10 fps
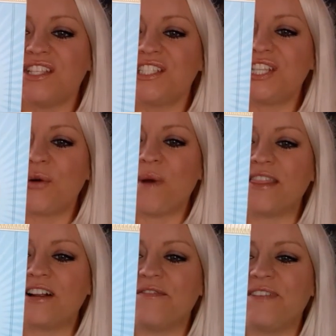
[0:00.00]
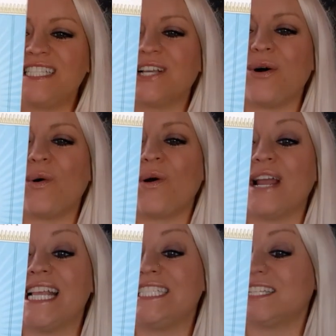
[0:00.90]
So whether in physical or
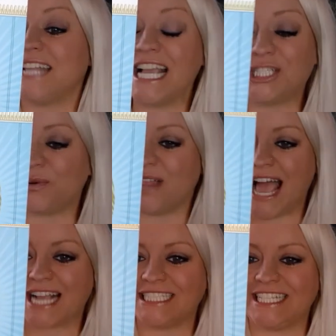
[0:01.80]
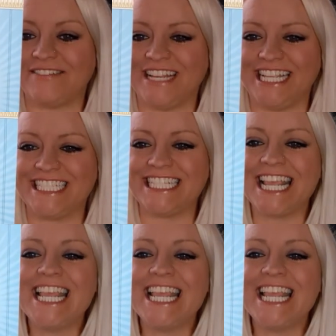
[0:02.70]
intellectual activities,